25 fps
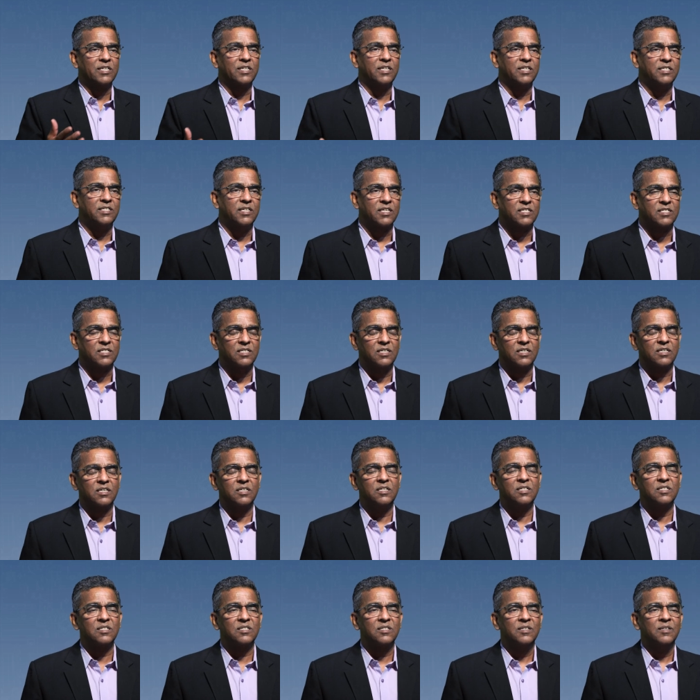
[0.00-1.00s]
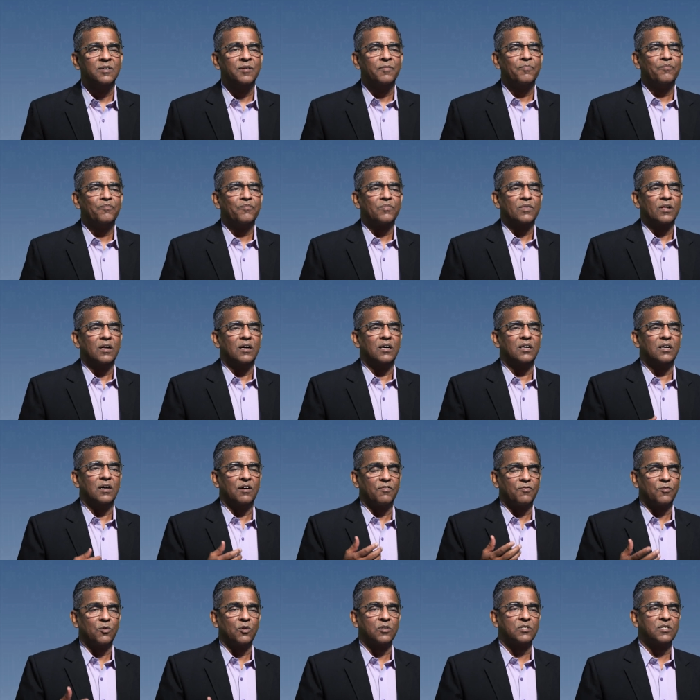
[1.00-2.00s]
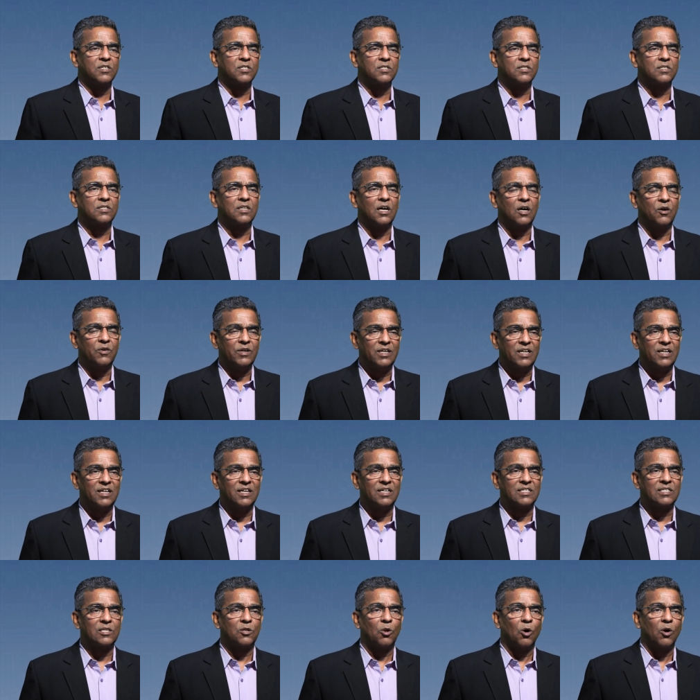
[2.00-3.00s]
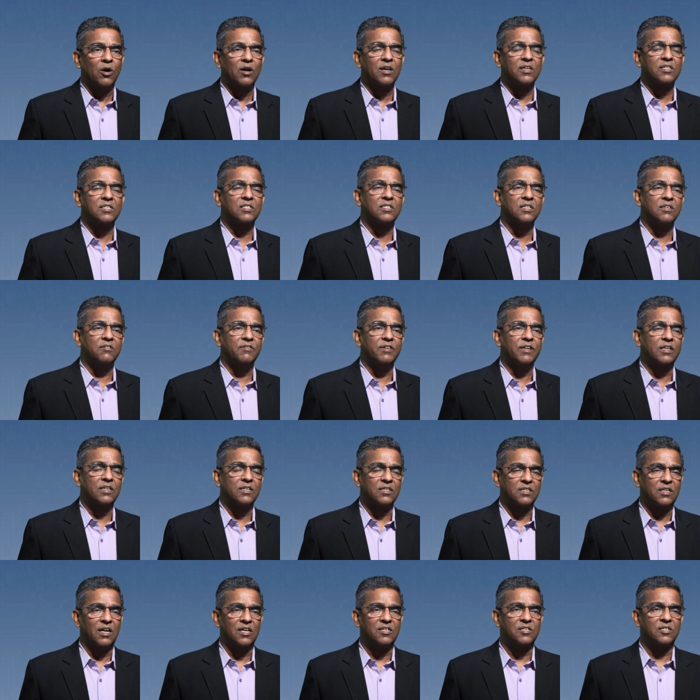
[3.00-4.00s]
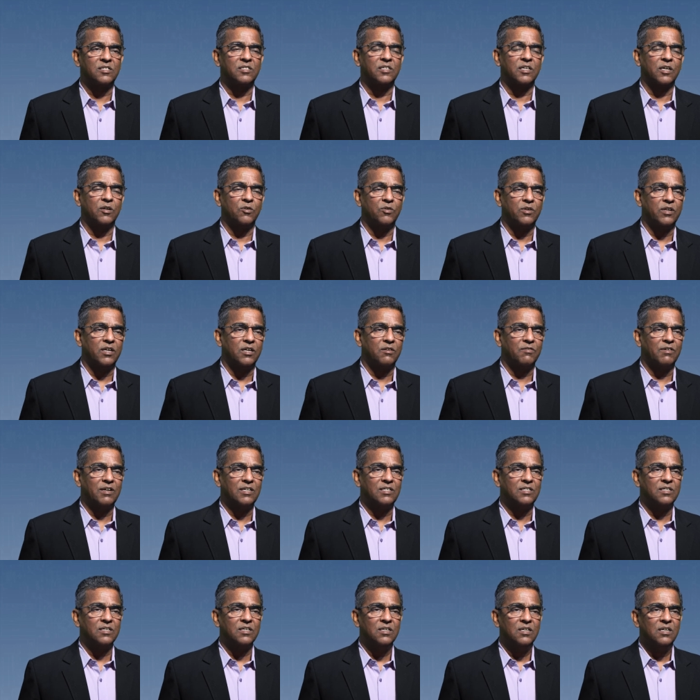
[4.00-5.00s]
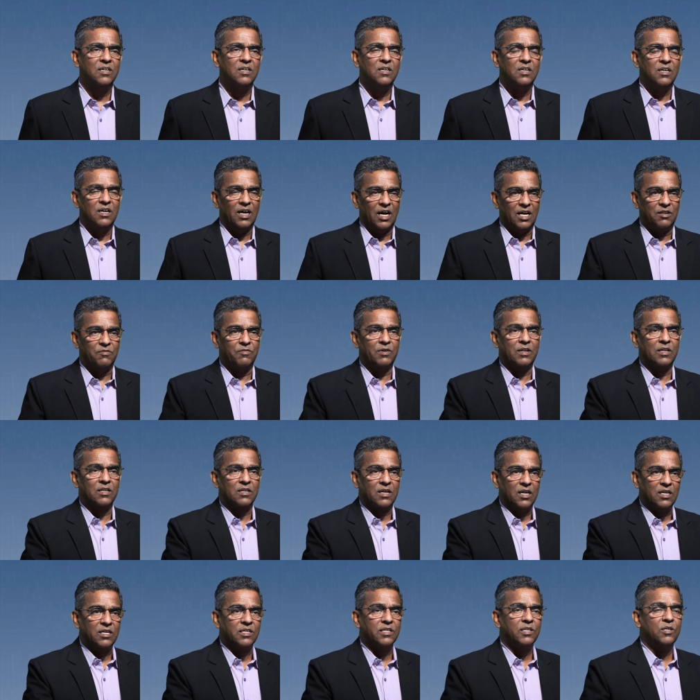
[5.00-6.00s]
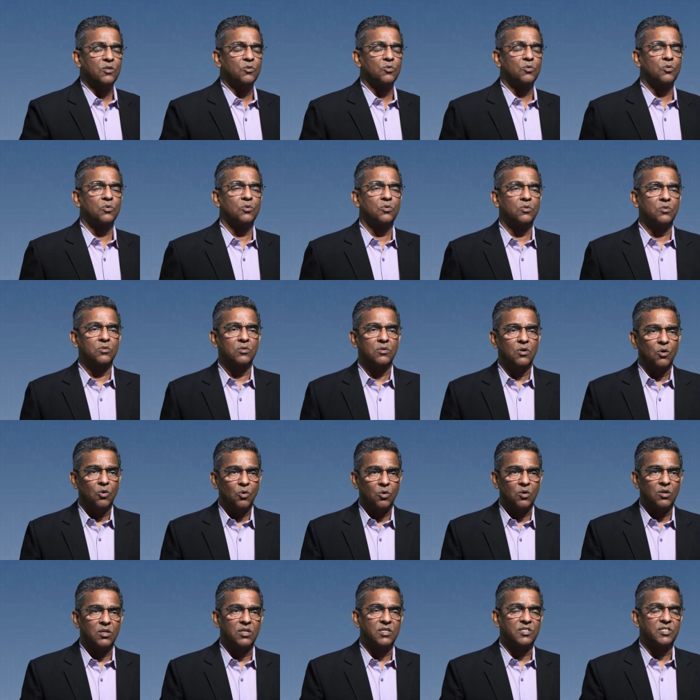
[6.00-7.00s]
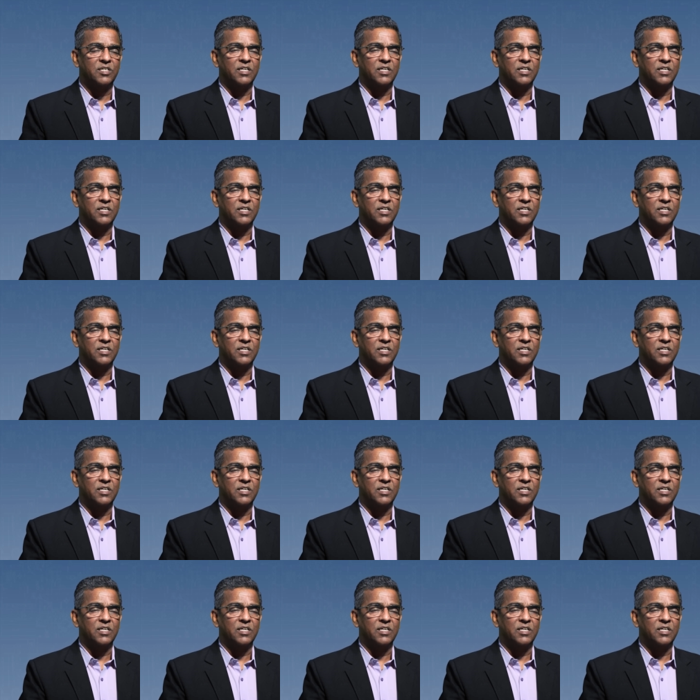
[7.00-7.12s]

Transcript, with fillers: strategic circles, of course, is now India's longest serving national security advisor and will continue to hold the